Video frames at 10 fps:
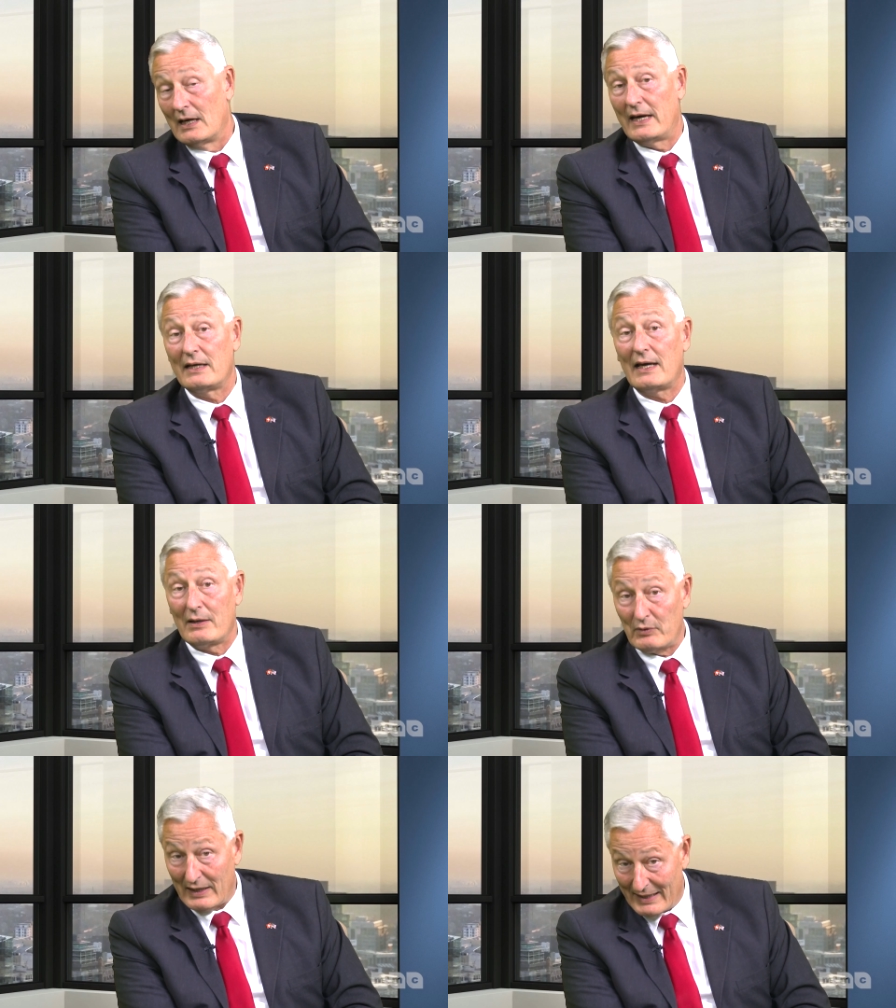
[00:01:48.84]
And
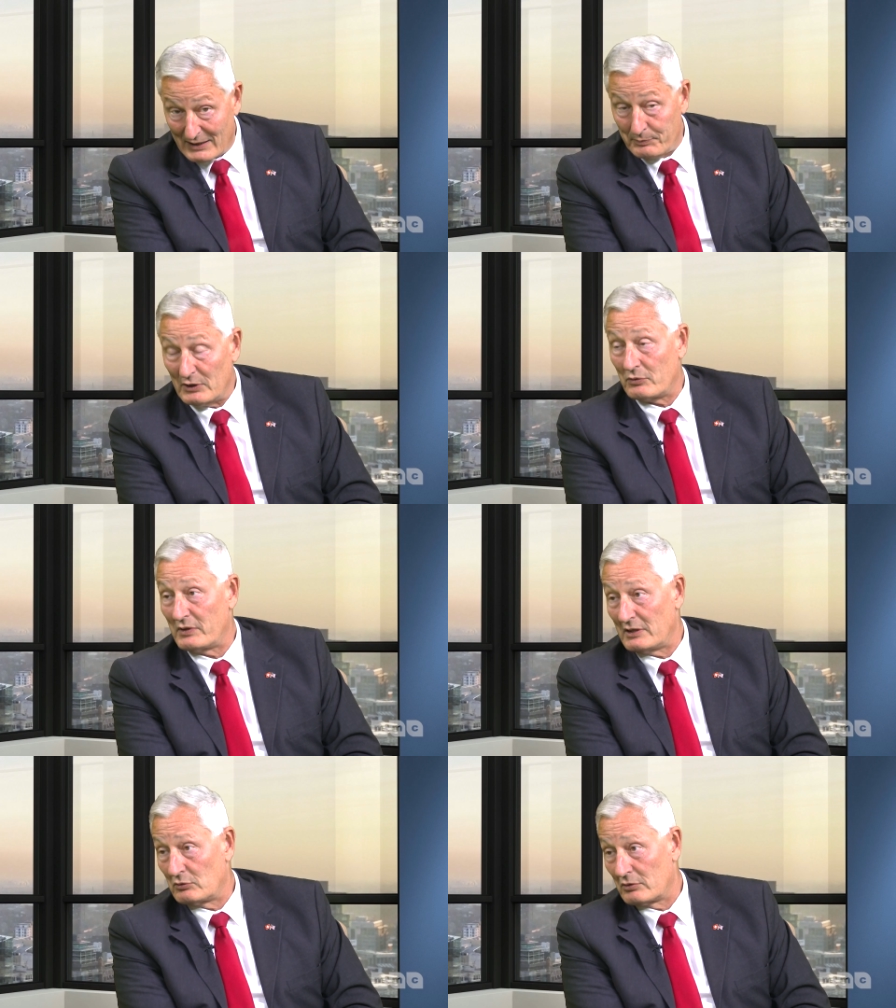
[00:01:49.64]
I had been
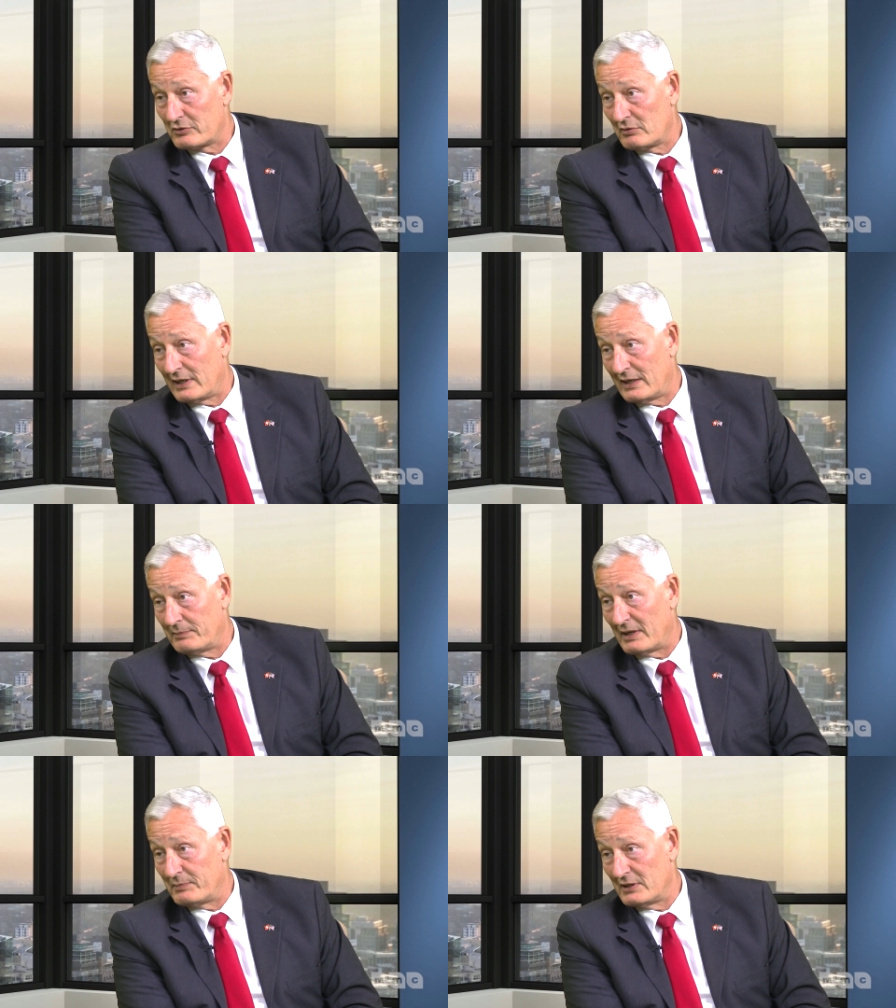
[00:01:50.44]
already to law school. I had
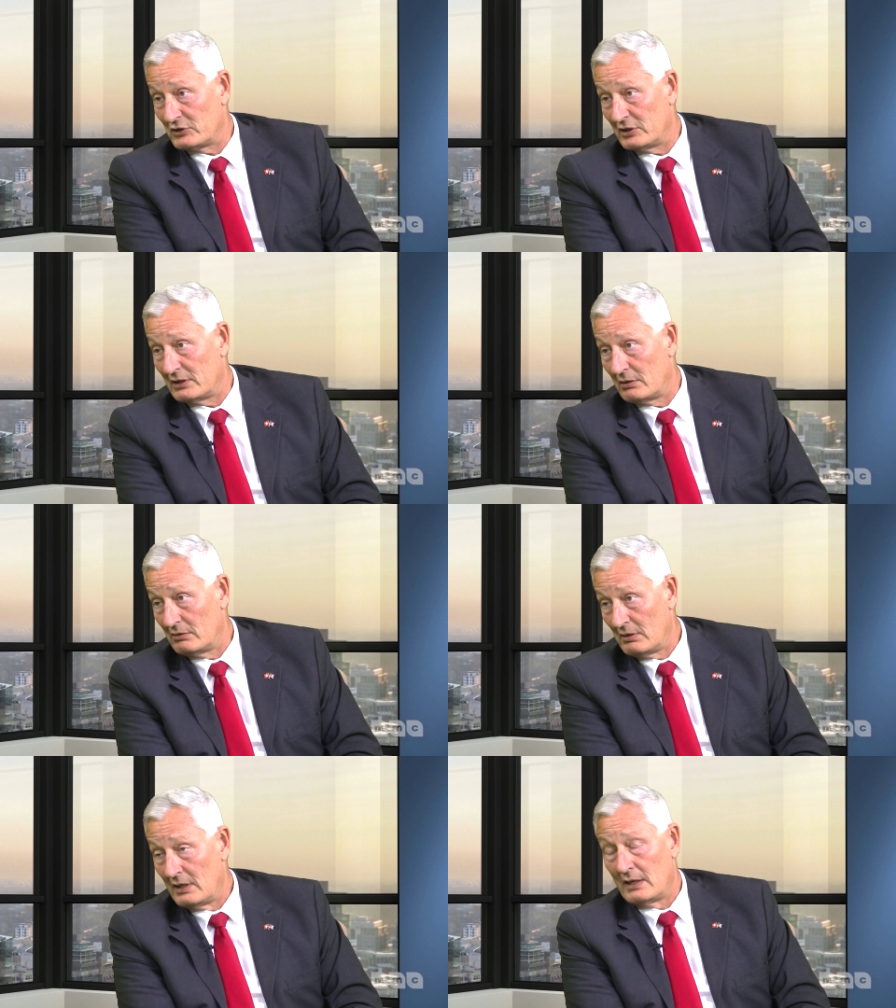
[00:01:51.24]
my PhD in law.